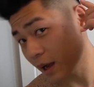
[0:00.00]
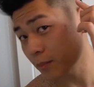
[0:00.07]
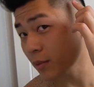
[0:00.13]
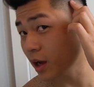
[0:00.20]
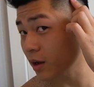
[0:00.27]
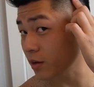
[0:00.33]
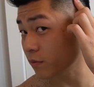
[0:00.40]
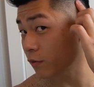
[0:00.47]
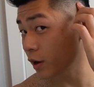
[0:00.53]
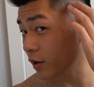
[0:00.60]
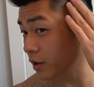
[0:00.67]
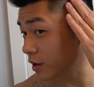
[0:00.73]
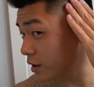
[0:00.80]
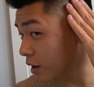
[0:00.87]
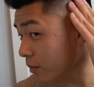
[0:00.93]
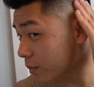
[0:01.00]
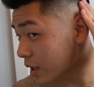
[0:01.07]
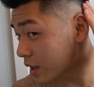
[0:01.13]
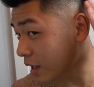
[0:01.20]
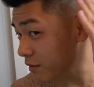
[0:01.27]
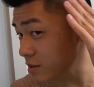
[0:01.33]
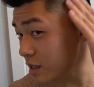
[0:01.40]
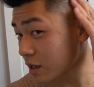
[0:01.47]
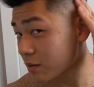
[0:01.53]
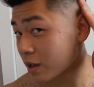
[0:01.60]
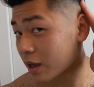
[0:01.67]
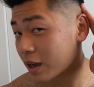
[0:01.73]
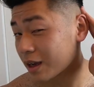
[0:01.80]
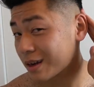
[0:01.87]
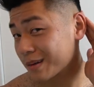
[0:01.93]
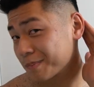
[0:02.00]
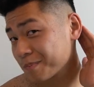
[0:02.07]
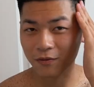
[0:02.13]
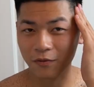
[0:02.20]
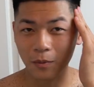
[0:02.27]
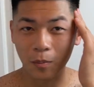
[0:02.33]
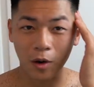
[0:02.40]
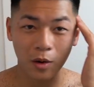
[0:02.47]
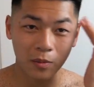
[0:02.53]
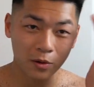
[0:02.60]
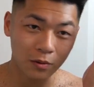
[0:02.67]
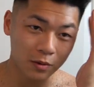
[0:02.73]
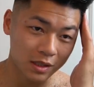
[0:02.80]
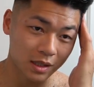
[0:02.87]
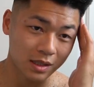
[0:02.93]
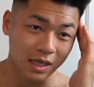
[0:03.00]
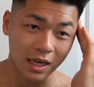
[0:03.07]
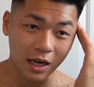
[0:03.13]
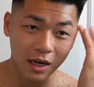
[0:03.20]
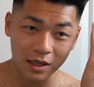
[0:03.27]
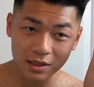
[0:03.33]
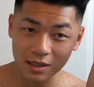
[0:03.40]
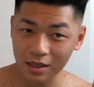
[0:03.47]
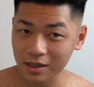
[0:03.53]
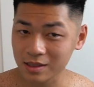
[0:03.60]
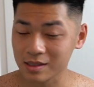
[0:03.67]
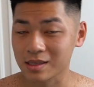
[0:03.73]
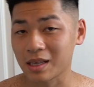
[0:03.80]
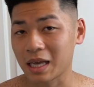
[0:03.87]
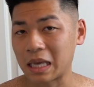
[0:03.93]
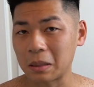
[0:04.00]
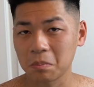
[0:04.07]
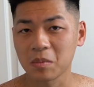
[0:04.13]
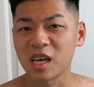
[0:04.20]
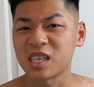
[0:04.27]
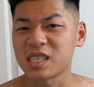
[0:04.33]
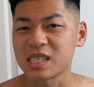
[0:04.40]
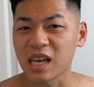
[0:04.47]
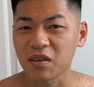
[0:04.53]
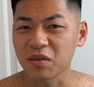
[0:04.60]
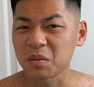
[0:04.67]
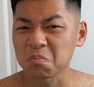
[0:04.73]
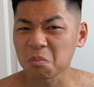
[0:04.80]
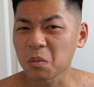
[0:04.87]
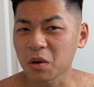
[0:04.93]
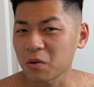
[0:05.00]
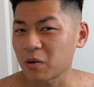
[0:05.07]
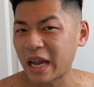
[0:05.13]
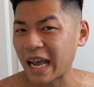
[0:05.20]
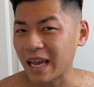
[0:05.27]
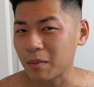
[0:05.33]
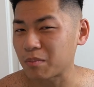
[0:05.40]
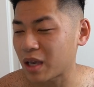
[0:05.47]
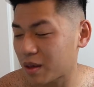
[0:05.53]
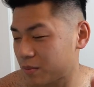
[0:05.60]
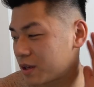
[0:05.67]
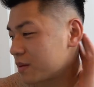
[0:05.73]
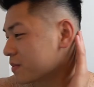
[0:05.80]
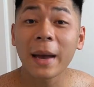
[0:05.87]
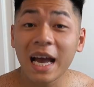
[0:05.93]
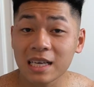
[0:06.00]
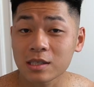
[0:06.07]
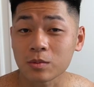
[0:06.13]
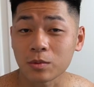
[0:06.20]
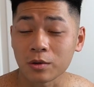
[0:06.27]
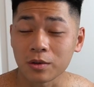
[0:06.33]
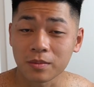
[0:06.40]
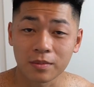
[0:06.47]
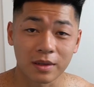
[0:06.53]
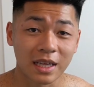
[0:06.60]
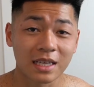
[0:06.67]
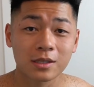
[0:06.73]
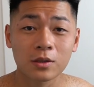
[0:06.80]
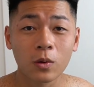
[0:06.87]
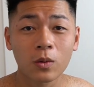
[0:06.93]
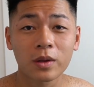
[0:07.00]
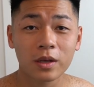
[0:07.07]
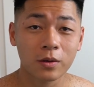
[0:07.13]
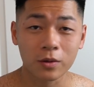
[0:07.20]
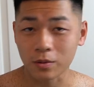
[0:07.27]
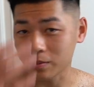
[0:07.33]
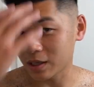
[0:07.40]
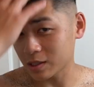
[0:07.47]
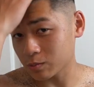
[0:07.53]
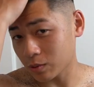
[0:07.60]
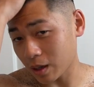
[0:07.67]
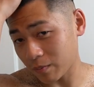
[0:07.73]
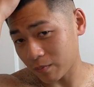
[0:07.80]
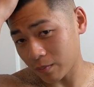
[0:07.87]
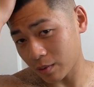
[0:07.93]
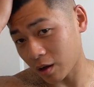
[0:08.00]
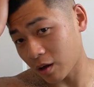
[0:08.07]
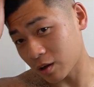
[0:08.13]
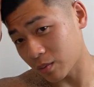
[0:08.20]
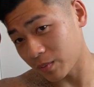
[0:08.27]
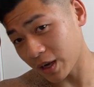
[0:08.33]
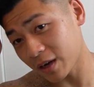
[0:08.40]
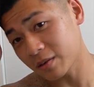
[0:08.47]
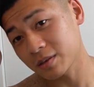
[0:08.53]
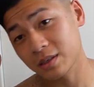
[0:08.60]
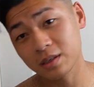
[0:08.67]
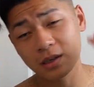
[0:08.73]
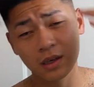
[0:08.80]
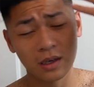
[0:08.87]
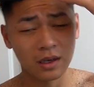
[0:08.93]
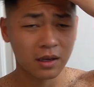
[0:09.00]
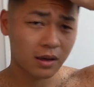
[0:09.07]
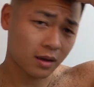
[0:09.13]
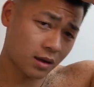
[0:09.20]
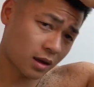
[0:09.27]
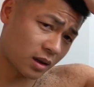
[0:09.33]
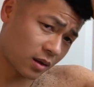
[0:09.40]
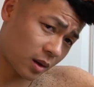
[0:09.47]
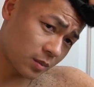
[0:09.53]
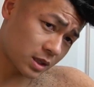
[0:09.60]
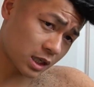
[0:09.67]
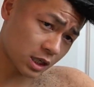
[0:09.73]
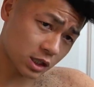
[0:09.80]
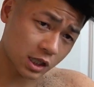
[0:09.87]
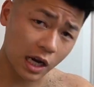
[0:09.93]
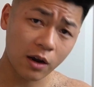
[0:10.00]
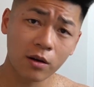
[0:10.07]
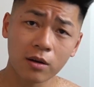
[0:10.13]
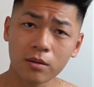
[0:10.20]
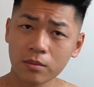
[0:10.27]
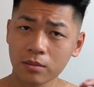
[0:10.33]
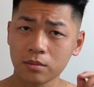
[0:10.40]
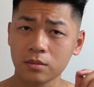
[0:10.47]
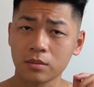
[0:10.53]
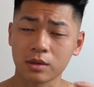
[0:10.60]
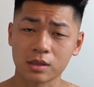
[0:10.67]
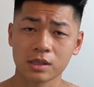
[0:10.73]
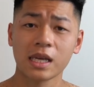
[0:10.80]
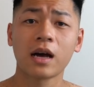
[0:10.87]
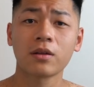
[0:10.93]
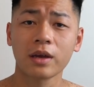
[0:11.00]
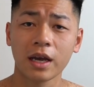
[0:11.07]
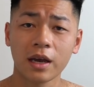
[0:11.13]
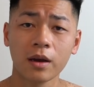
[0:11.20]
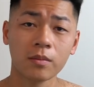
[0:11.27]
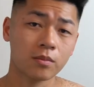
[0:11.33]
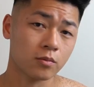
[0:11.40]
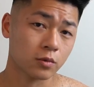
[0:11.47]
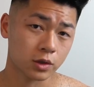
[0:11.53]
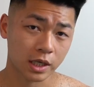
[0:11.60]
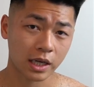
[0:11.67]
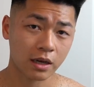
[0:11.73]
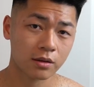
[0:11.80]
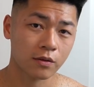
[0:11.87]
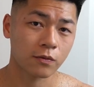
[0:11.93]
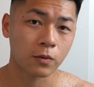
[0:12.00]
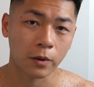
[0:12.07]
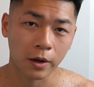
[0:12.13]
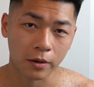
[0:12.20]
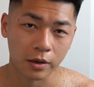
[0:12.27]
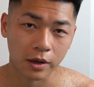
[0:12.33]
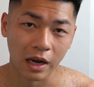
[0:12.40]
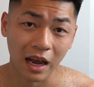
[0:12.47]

I'm not very good on my left side of the head. If a barber was a 10 out of 10, this is like a 7, an 8 maybe. Passable, and that's totally cool. That's what I'm all about. I'm gonna take a shower, style the hair, we'll check out the full haircut